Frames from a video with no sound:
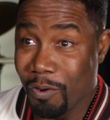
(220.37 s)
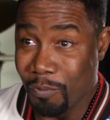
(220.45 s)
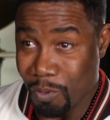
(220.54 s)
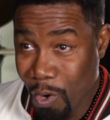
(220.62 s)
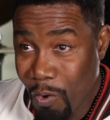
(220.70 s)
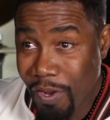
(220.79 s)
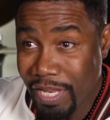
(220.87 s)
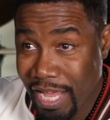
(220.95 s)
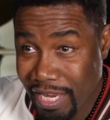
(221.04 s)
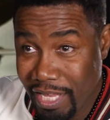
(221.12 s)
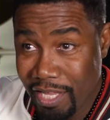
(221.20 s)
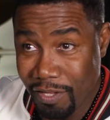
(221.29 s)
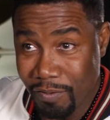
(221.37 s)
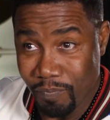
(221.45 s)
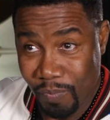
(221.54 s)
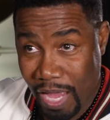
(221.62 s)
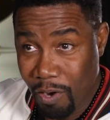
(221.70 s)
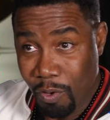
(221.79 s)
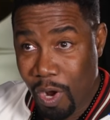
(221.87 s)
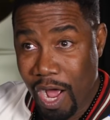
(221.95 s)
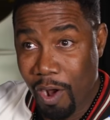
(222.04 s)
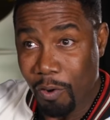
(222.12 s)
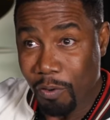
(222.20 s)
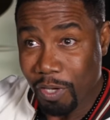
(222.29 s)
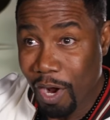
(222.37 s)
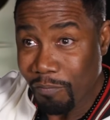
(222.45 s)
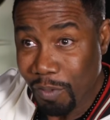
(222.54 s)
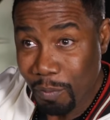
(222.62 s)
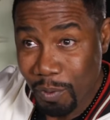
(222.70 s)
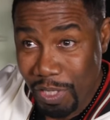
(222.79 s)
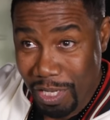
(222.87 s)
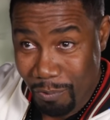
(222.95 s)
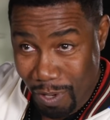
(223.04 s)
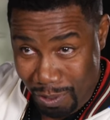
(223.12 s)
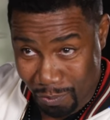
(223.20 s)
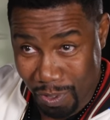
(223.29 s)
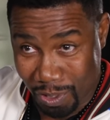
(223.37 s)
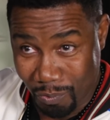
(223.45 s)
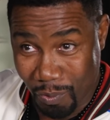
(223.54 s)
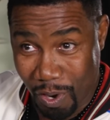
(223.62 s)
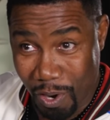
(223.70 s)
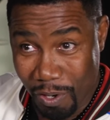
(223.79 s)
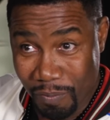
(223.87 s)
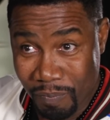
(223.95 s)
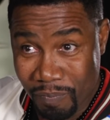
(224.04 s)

knowing that he, I don't know how comfortable he was with the word